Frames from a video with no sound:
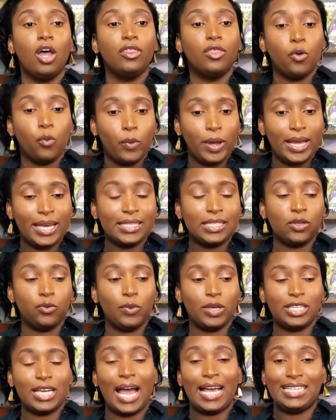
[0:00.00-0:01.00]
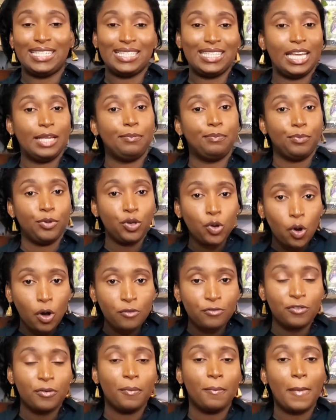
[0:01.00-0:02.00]
the ways in which I stayed
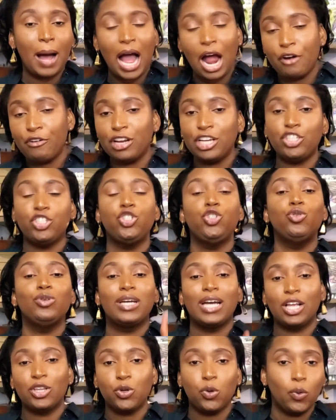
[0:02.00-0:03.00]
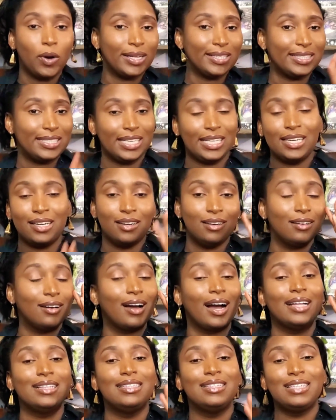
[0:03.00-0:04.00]
pure for marriage. You can go and take a
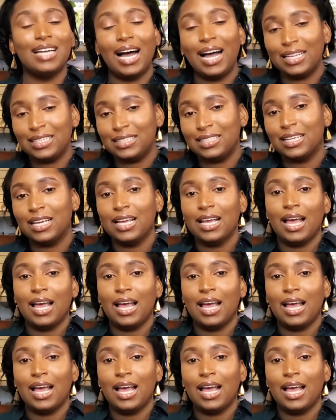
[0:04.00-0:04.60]
look at that,